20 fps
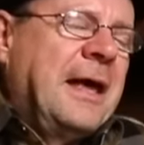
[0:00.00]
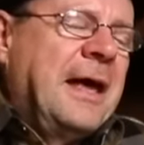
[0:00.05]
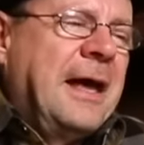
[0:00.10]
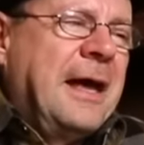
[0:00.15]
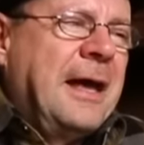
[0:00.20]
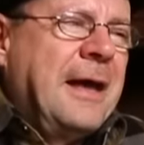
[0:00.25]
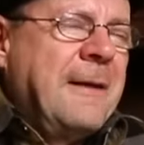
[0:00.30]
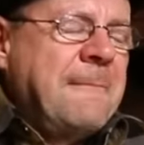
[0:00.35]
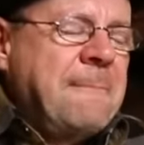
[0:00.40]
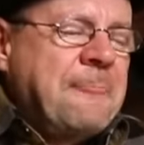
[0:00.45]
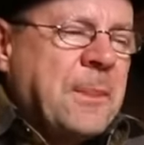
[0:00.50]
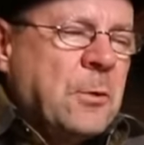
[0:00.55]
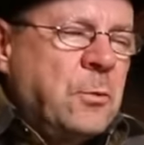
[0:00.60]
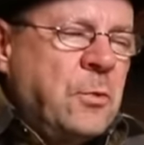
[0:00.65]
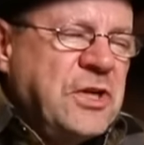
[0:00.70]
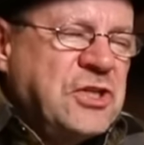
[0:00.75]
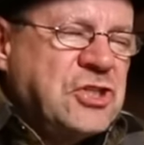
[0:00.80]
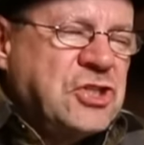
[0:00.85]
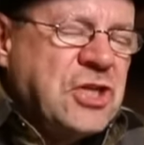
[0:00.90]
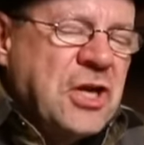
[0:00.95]
Um,
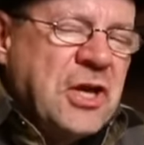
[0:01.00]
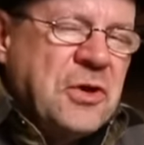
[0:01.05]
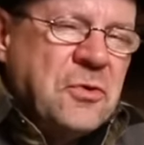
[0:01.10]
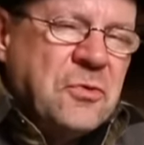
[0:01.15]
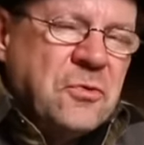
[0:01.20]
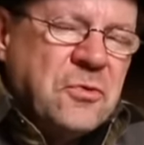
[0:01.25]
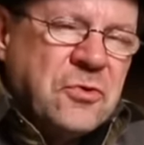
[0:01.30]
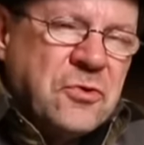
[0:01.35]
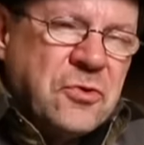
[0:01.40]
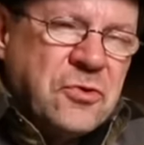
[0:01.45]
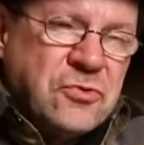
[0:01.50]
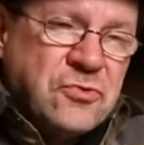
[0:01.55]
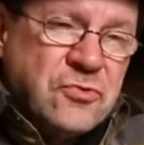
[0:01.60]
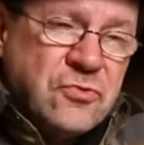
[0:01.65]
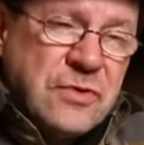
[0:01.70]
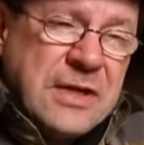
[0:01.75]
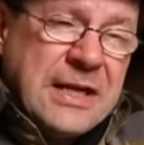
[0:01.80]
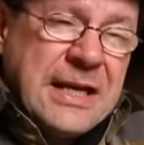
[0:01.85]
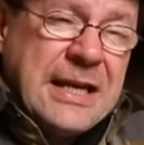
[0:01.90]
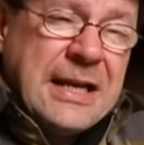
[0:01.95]
which could
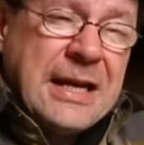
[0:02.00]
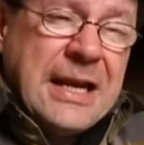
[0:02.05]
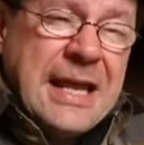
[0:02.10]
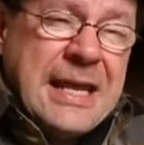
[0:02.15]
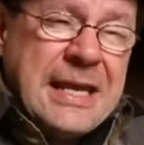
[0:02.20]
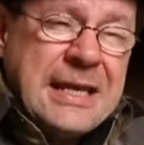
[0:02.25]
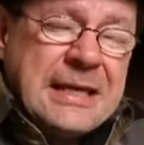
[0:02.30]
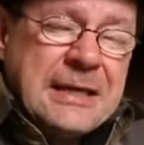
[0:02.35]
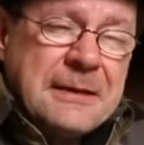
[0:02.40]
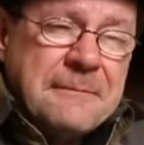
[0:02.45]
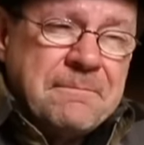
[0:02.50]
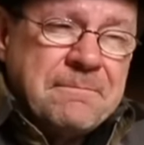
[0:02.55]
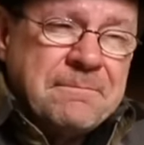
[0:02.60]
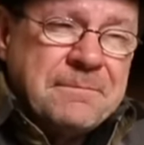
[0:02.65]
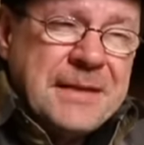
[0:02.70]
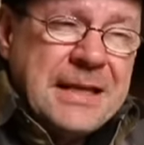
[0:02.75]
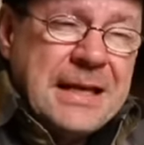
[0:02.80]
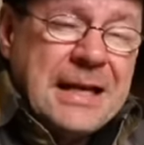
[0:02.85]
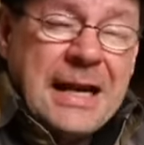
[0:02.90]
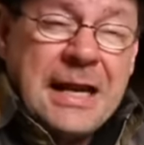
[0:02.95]
really, like
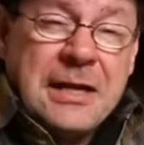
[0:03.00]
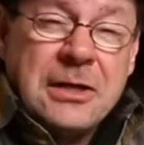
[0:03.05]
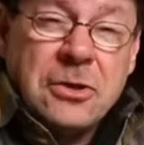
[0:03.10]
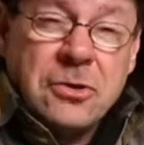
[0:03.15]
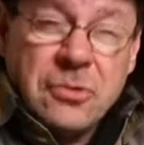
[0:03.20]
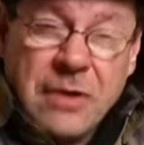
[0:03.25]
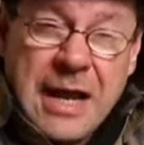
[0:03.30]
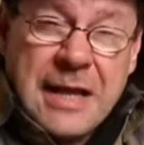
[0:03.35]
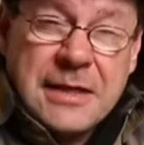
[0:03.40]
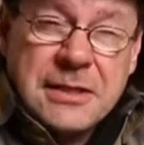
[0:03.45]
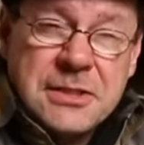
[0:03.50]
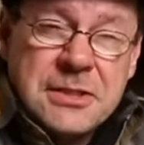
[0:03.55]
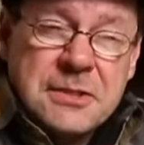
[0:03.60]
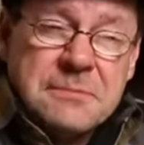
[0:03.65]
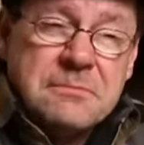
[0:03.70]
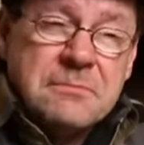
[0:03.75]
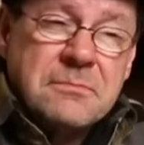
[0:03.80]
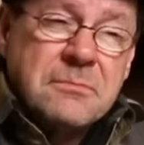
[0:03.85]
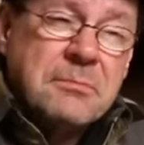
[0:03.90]
Glen Grant,